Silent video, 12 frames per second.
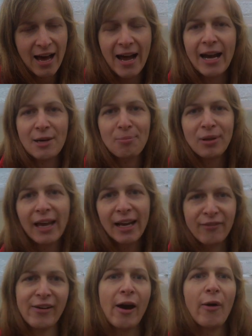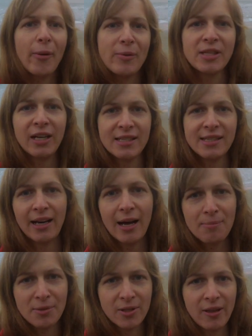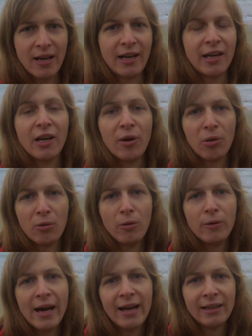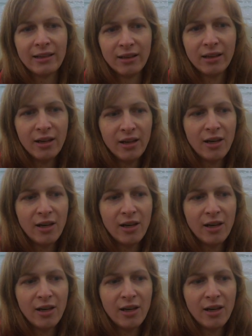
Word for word: had a plan of how I was going to set up so that I could go through that and